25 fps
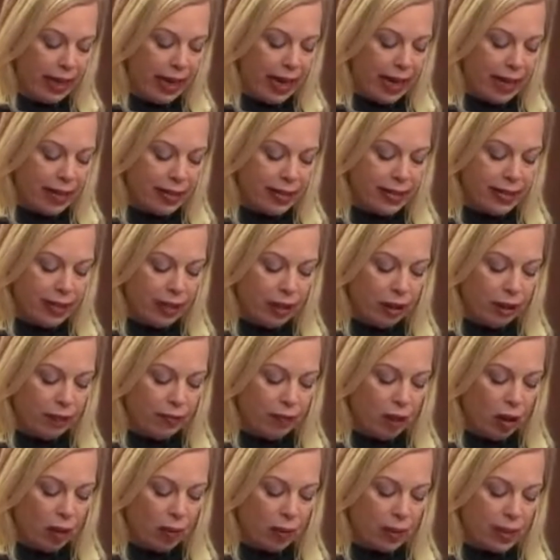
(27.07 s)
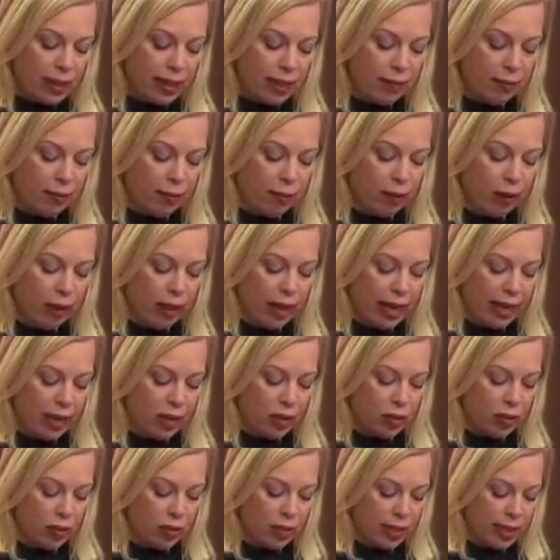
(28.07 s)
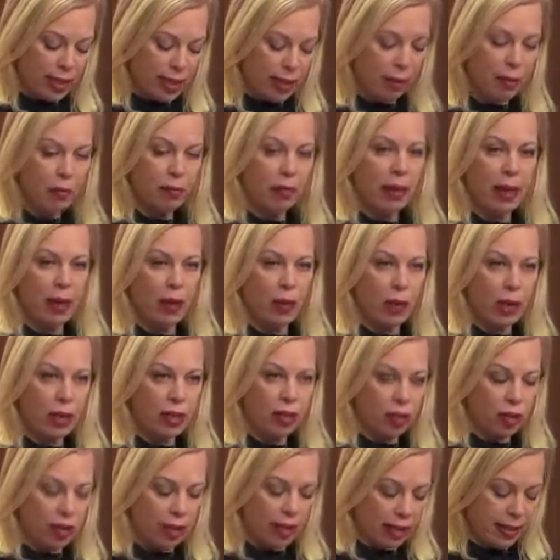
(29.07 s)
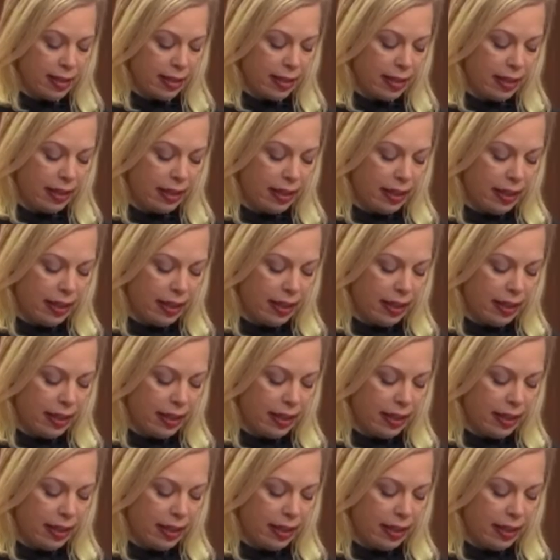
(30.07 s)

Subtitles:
and still have not received full answers to some of my questions.